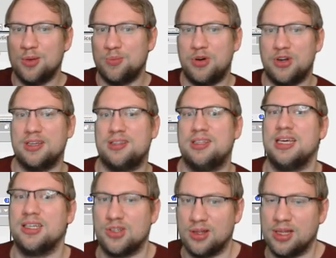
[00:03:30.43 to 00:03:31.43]
putting
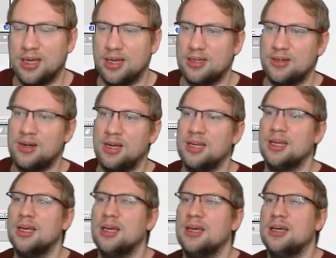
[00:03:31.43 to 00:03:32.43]
things on there, right?
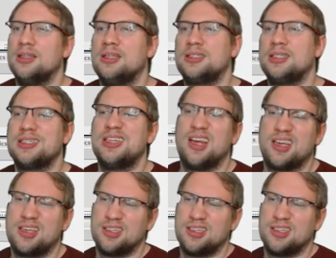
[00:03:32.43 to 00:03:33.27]
This is like